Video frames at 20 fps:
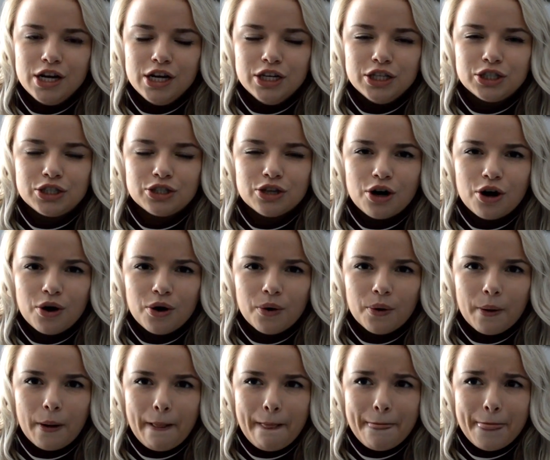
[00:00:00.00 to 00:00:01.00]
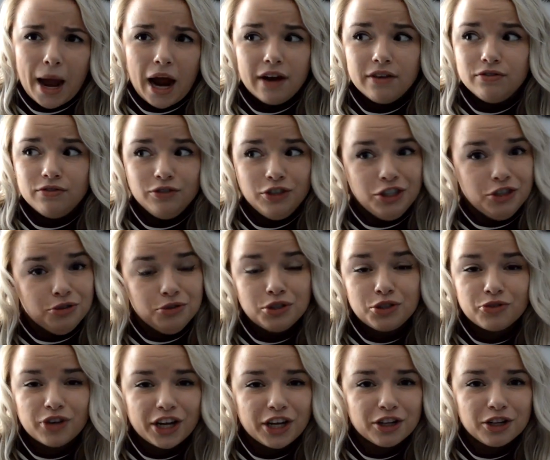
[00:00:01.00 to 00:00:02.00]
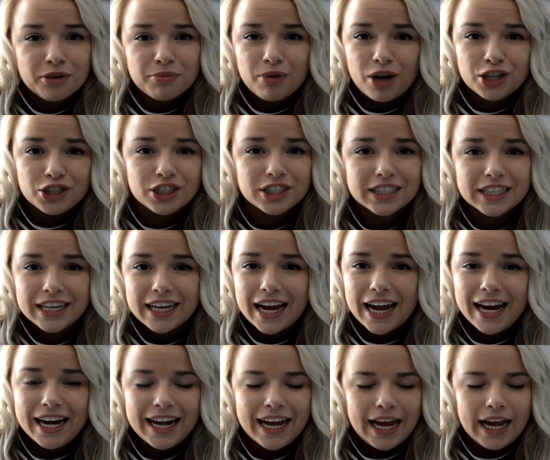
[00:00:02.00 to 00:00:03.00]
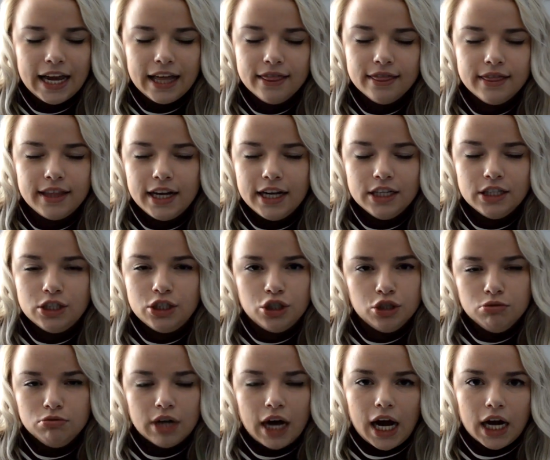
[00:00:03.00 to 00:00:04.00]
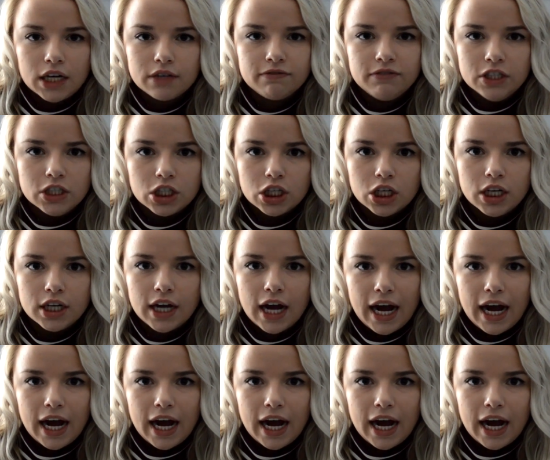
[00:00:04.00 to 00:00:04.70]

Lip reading: So I've used regular brushes again and they do not feel good.